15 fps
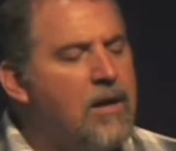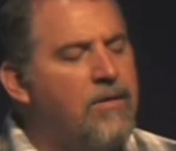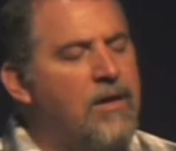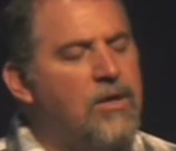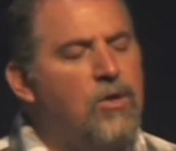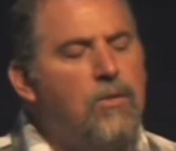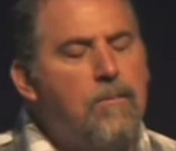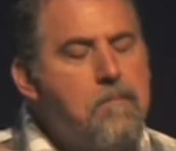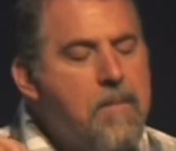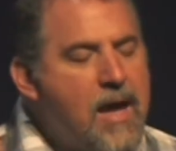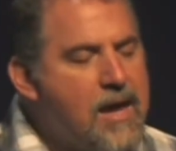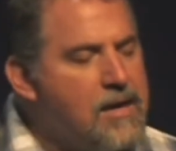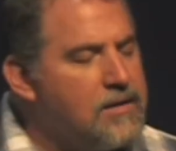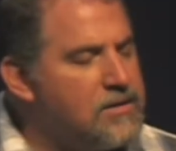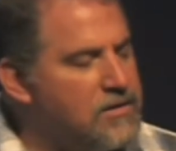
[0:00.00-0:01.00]
that you
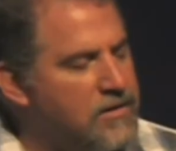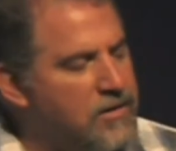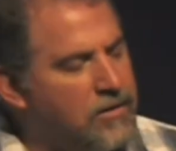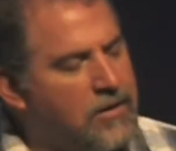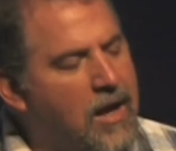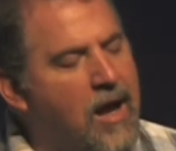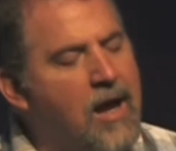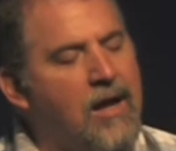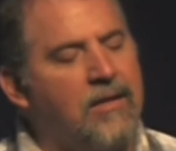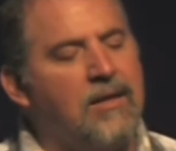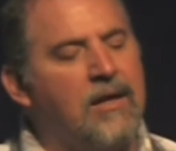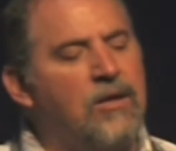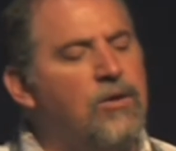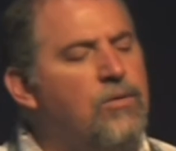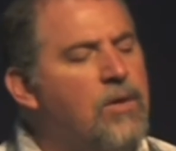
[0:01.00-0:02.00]
mend, dear God,
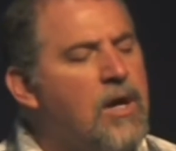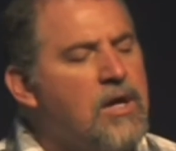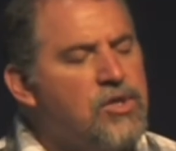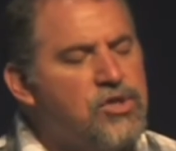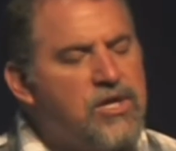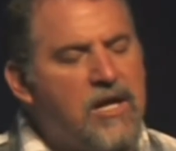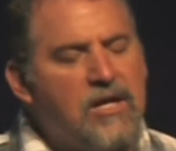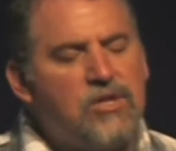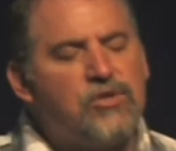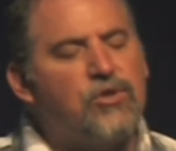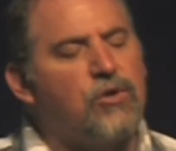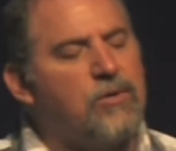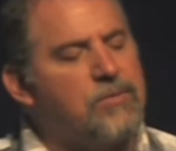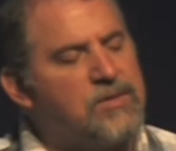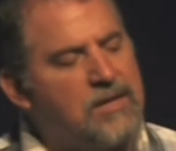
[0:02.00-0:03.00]
that you change
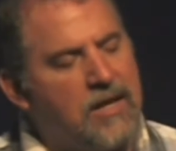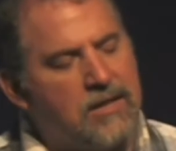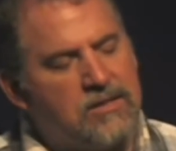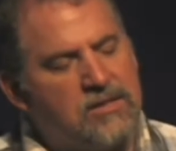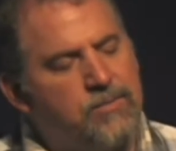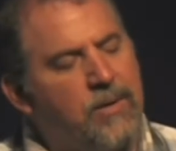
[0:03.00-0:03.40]
circumstances.